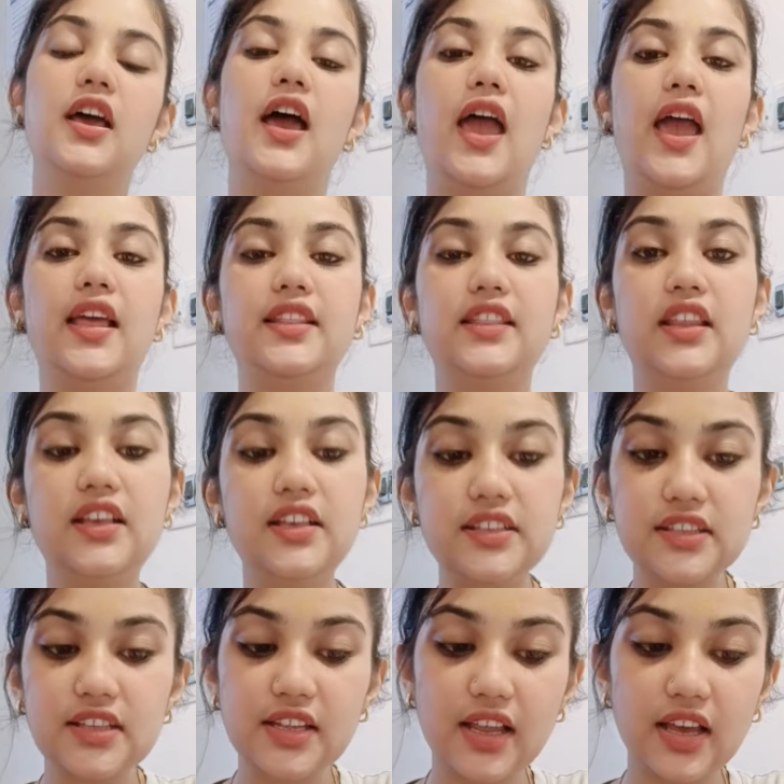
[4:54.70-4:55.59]
and
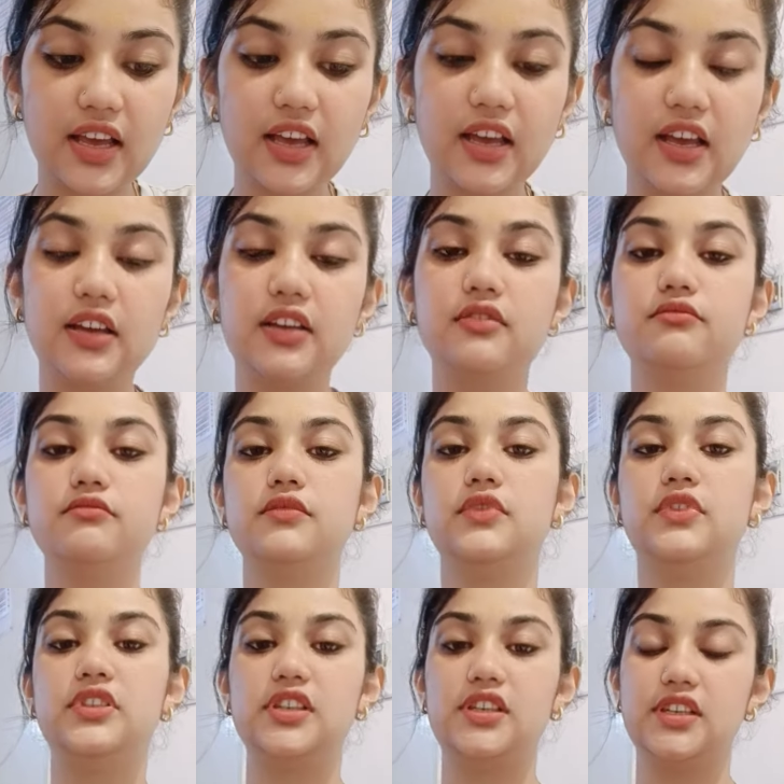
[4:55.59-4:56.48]
this
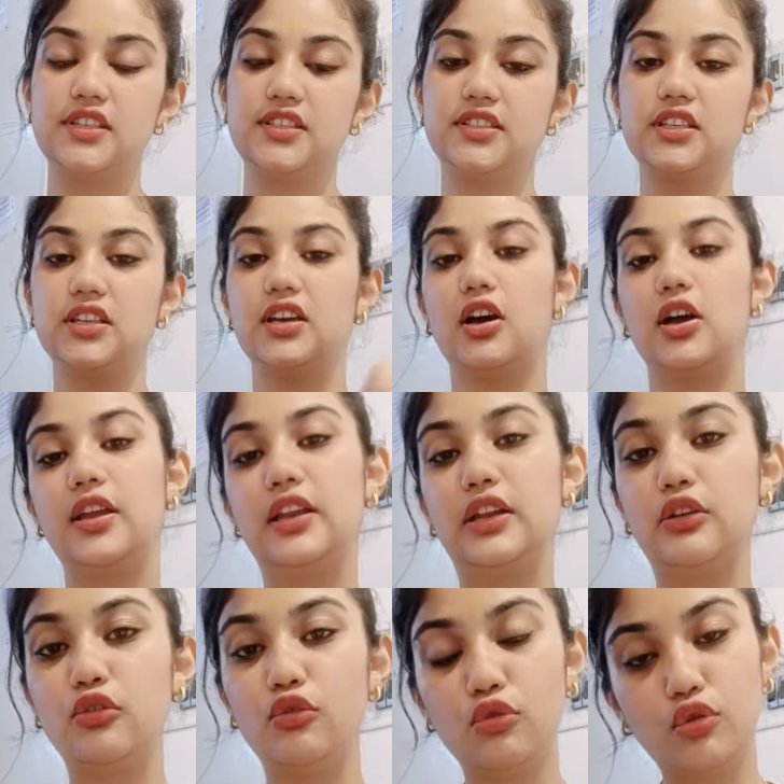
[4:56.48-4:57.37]
decrease in
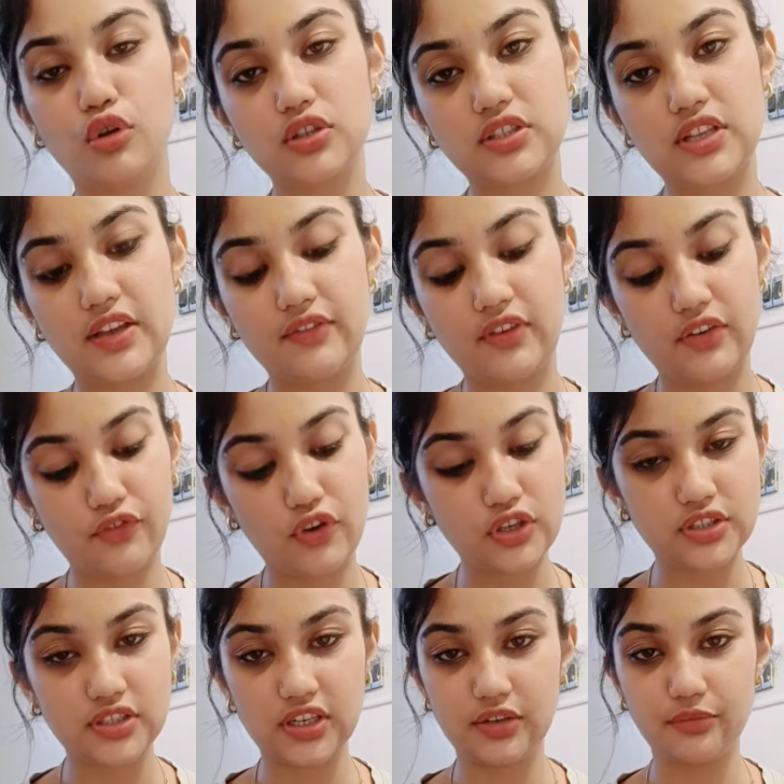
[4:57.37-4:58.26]
glucose level
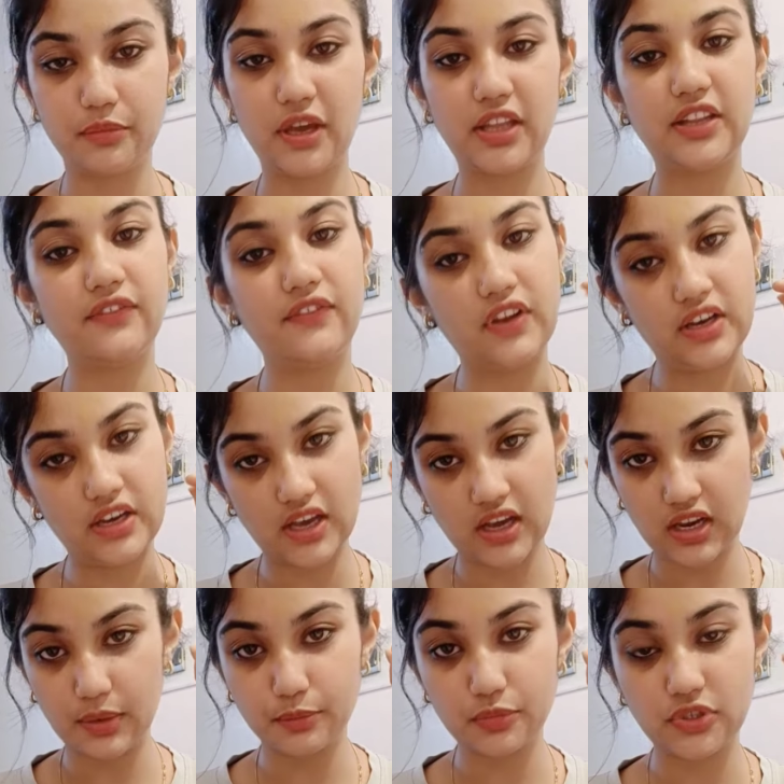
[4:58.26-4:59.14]
was done by the
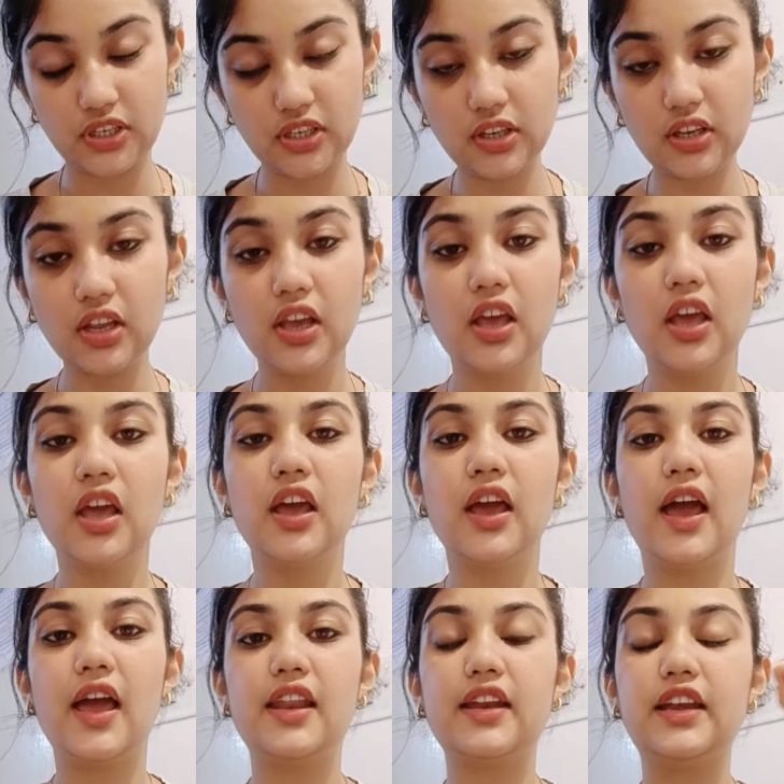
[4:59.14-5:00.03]
vildagliptin.
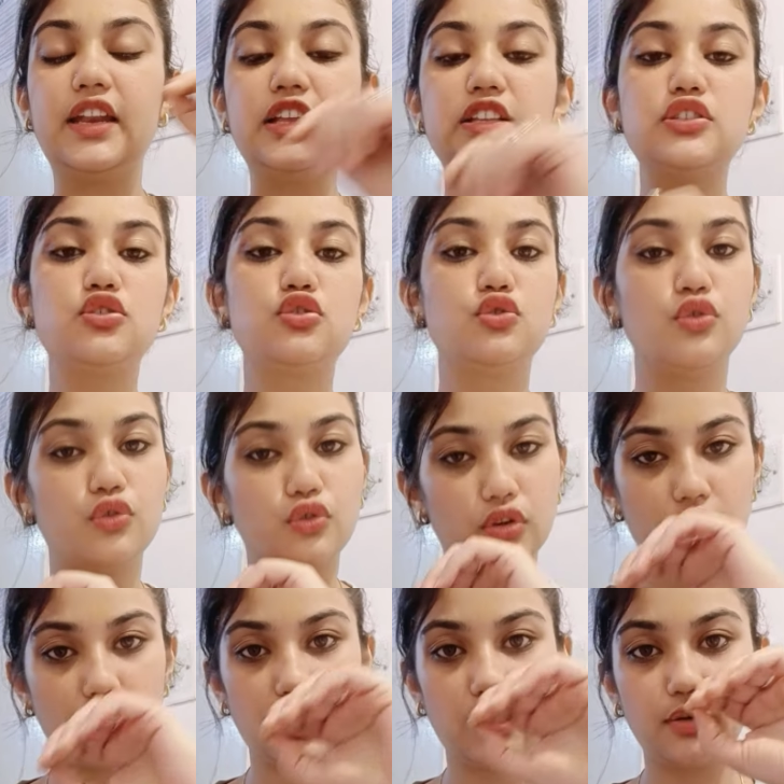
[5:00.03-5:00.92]
and it is
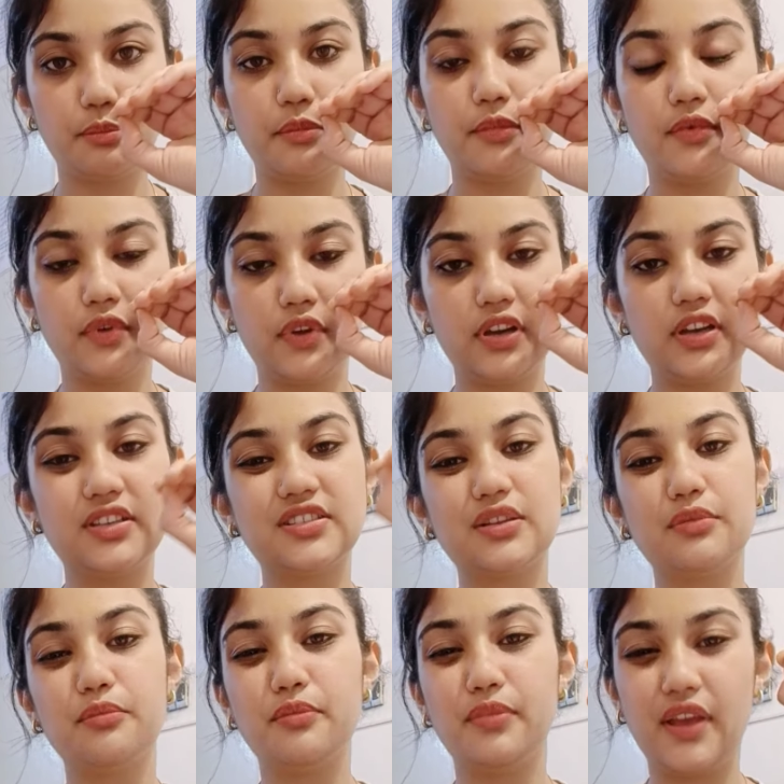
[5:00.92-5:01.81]

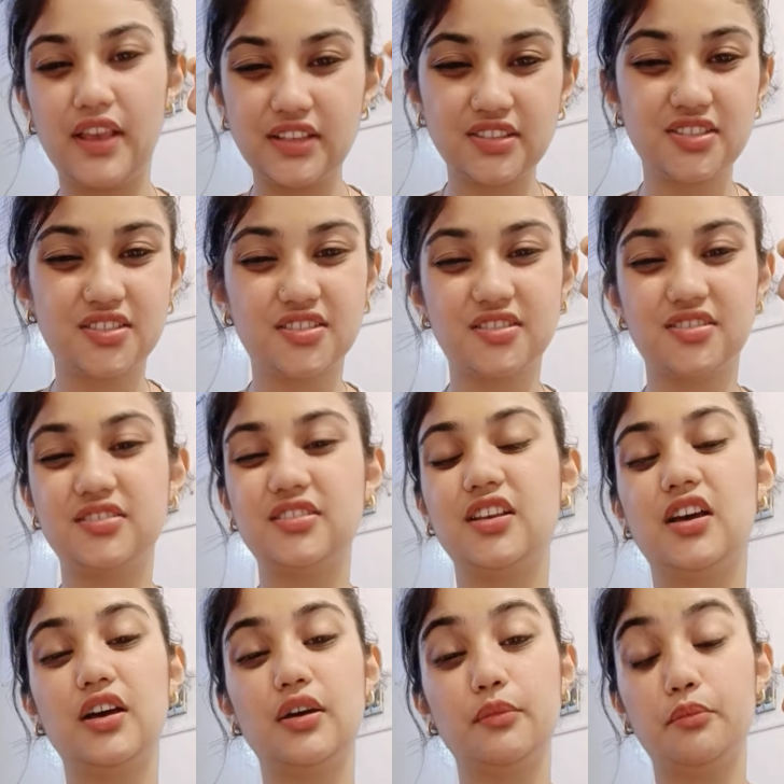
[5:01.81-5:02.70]
the
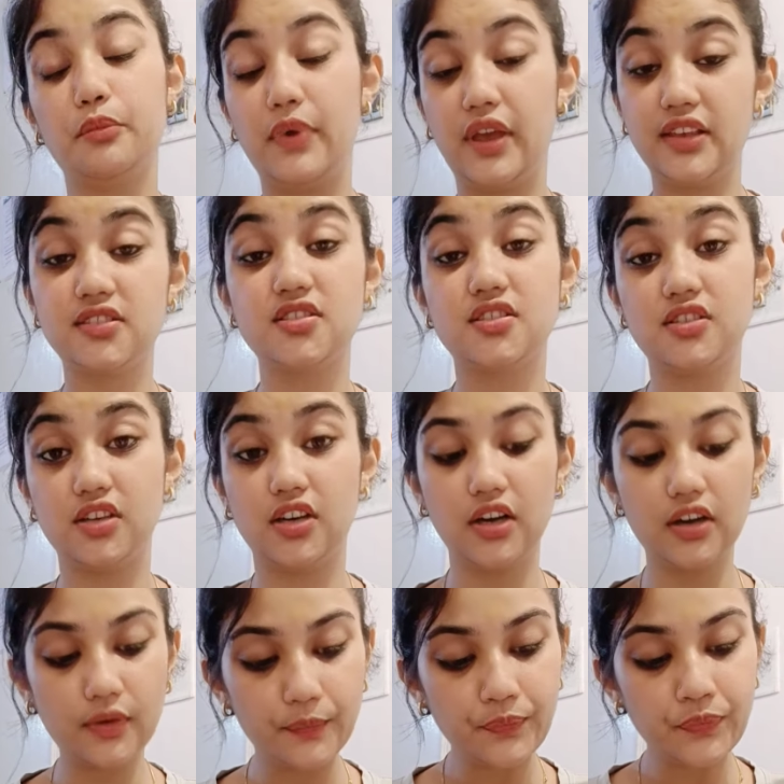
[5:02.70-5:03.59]
best
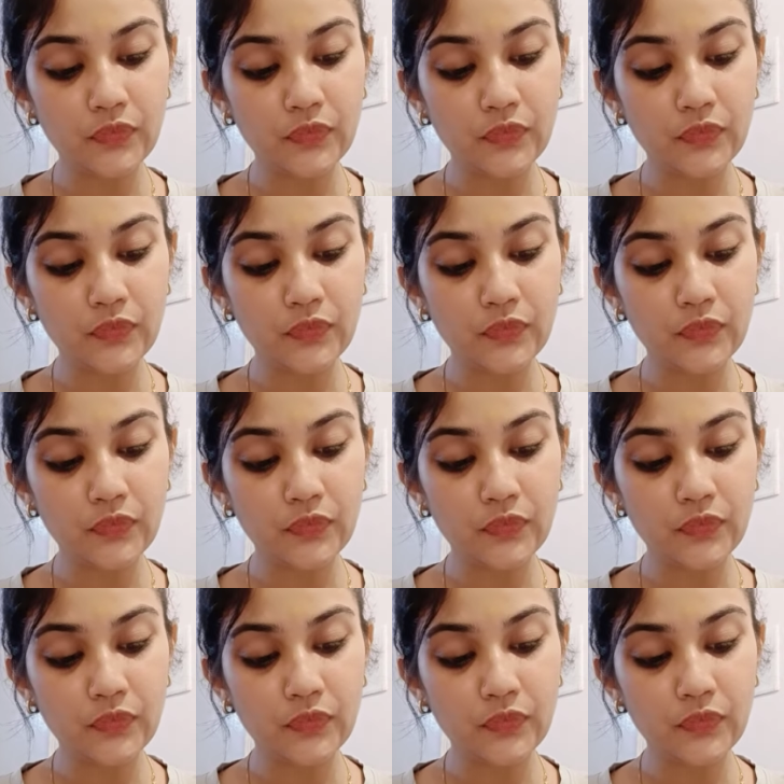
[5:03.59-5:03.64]
drug,